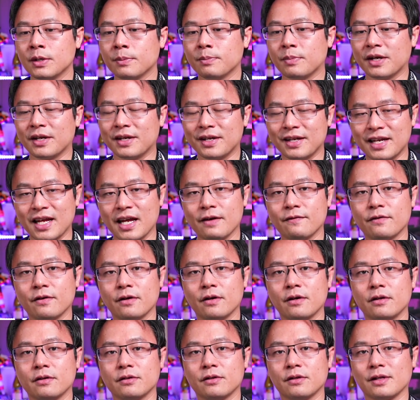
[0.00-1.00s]
but
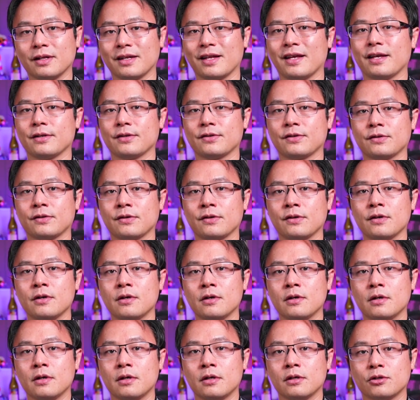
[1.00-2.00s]
never nonetheless
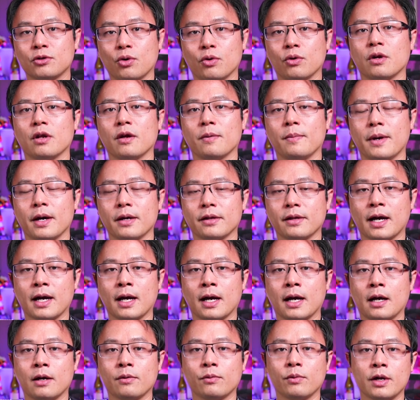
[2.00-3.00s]
talking about the
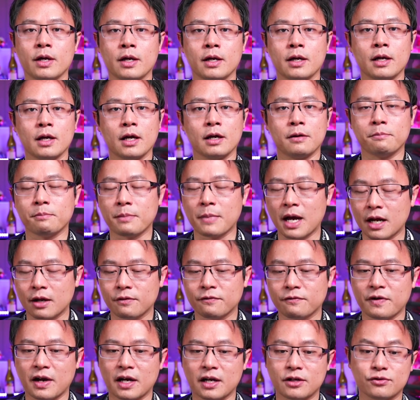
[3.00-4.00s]
hardware and
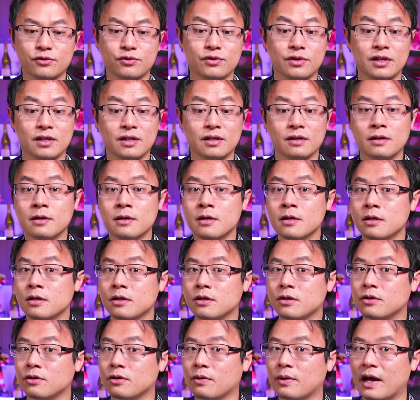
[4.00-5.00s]
manufacturing,
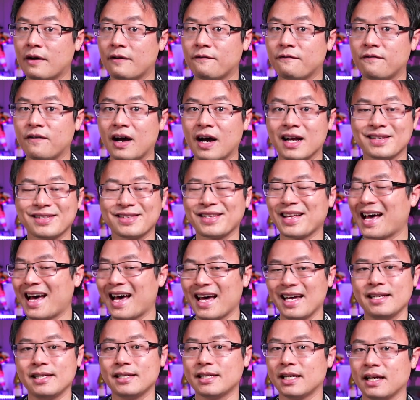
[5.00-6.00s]
advanced
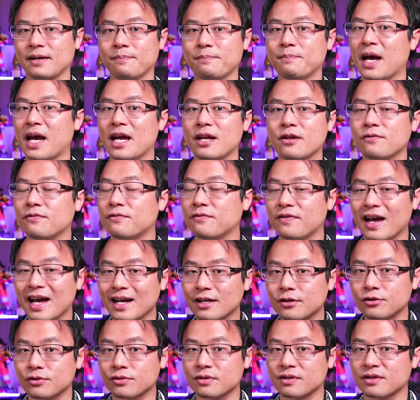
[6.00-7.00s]
high-tech
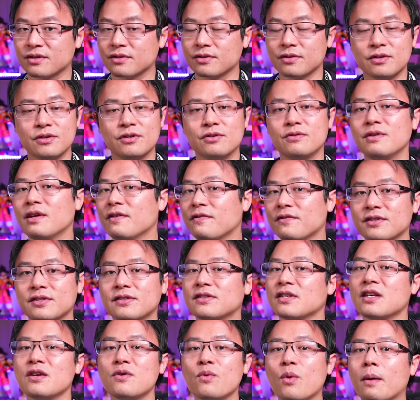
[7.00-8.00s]
manufacturers. You never
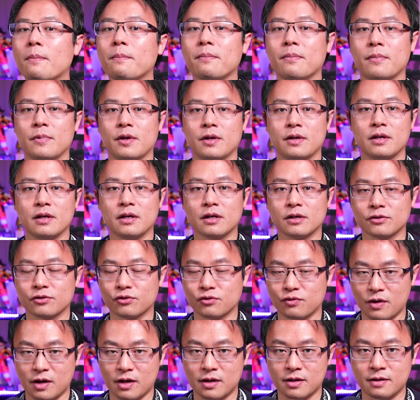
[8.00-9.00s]
seen one in
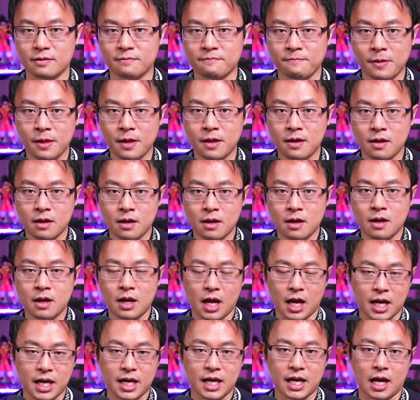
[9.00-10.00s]
Australia.
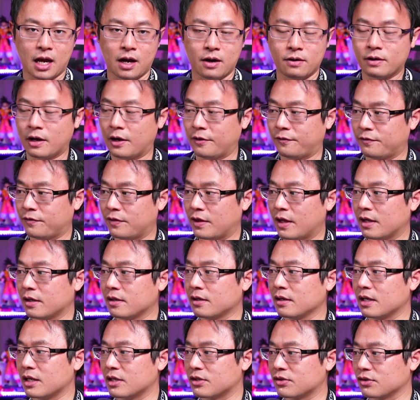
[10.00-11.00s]
And now I
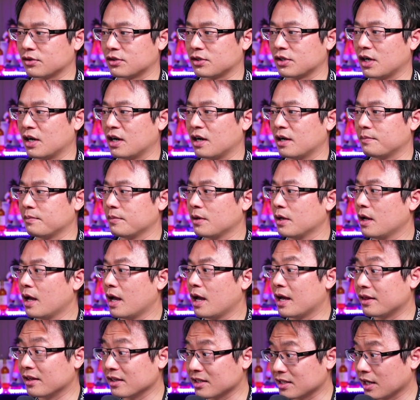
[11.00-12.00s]
think it's a time,
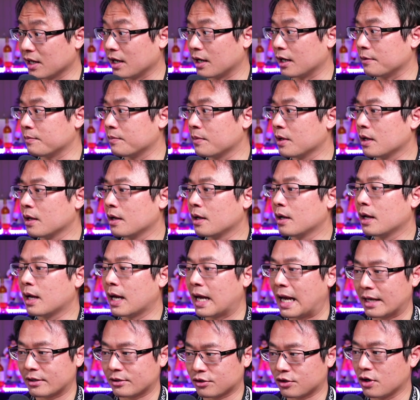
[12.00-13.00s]
and the time
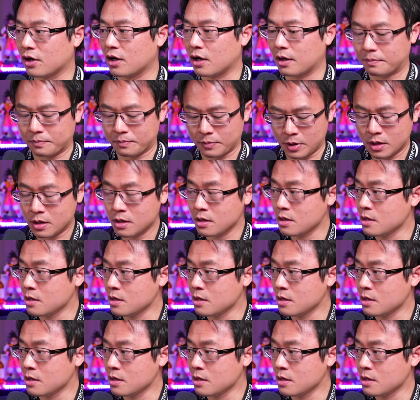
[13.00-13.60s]
has come.